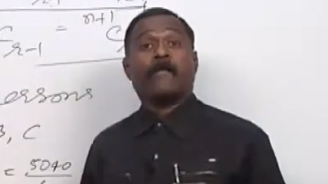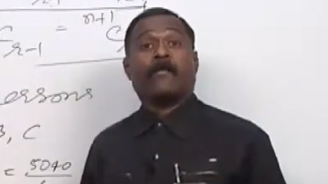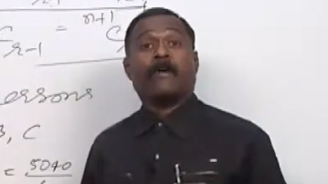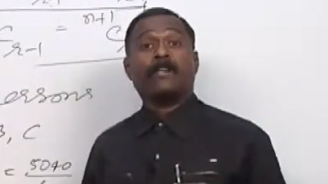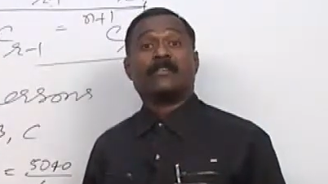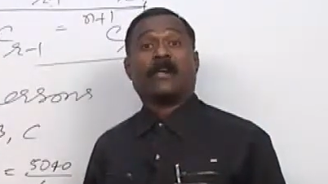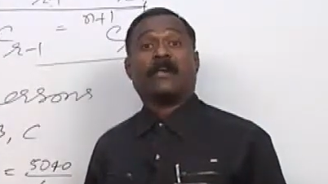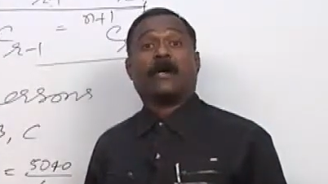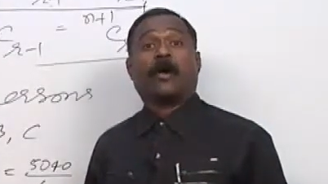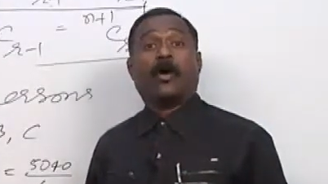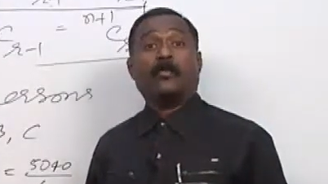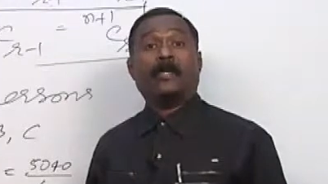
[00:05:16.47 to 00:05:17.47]
What is it?
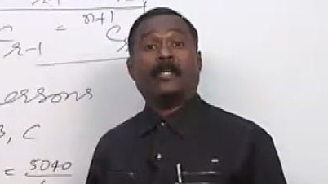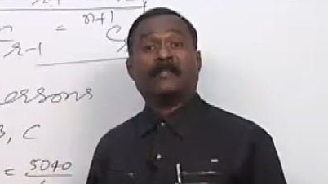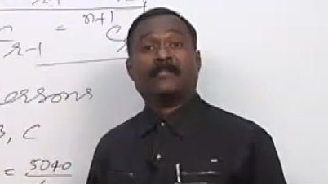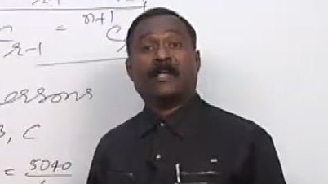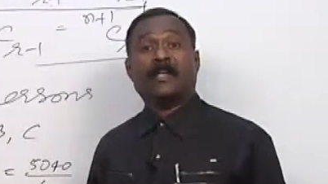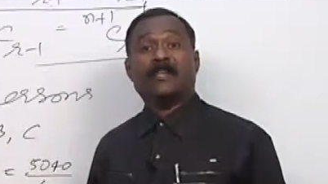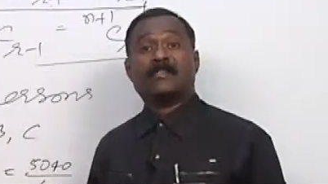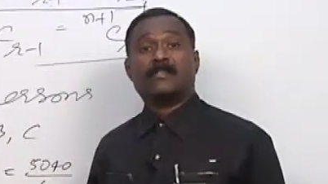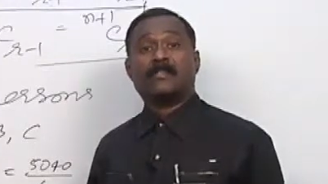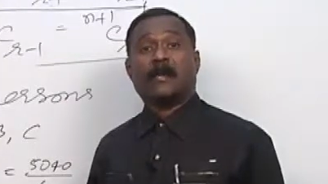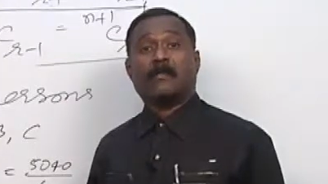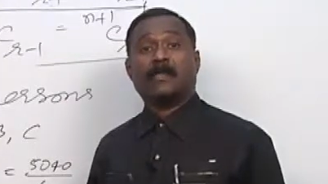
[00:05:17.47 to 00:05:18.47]
How many
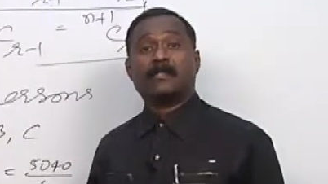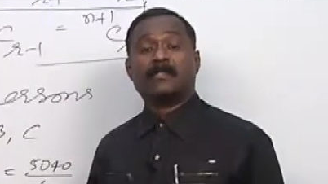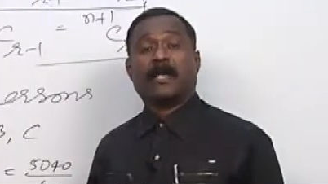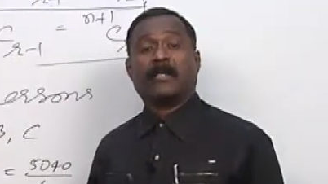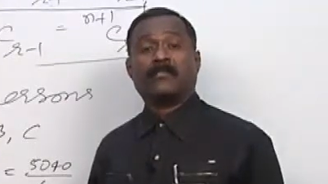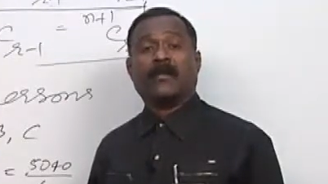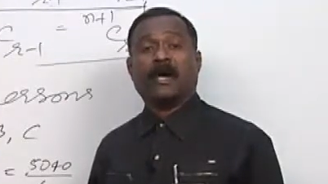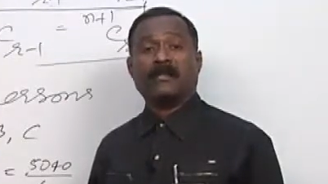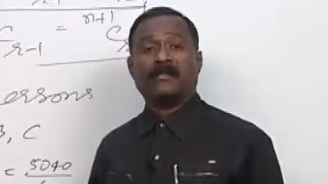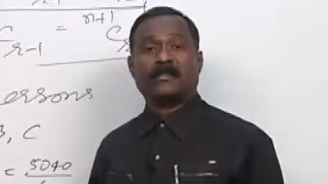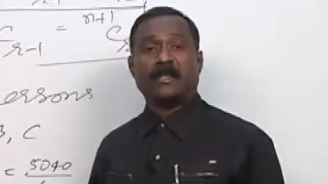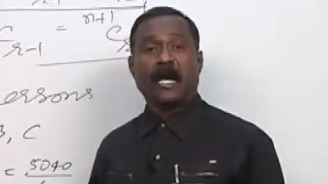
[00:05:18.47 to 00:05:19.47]
3-digit numbers x, y,
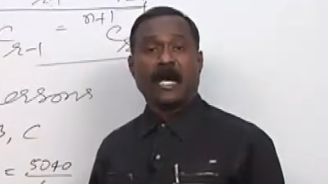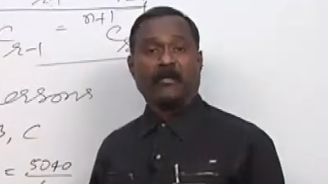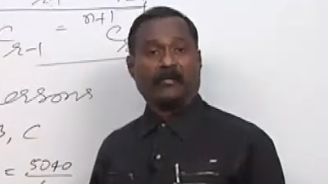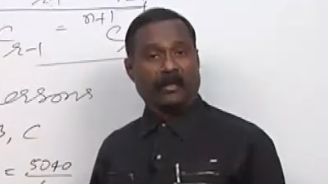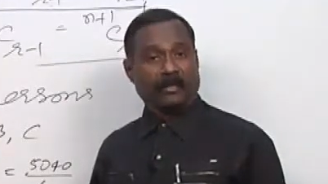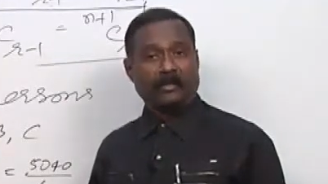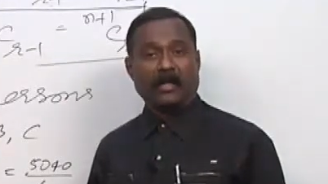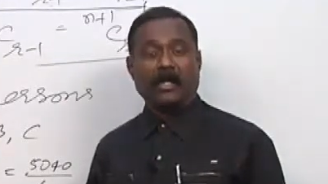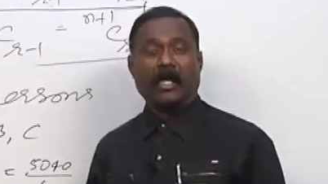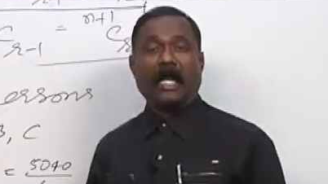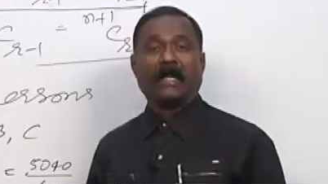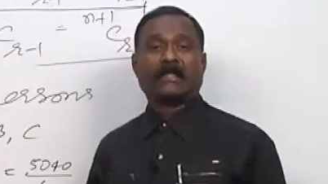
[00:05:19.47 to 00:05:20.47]
z with the
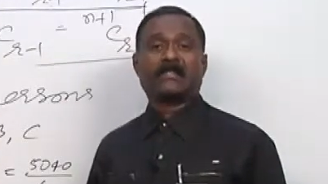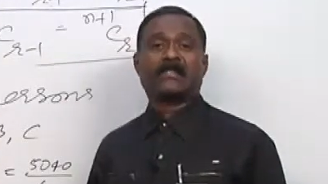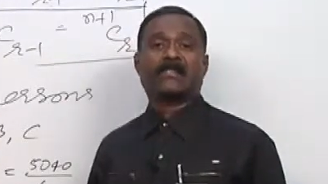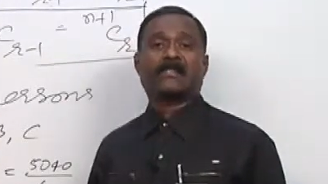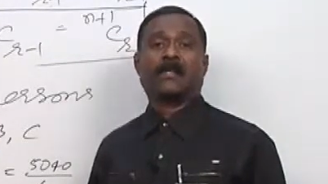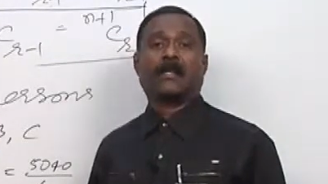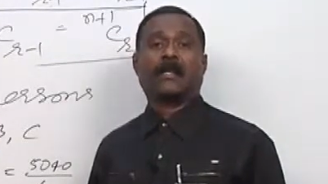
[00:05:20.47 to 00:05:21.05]
x,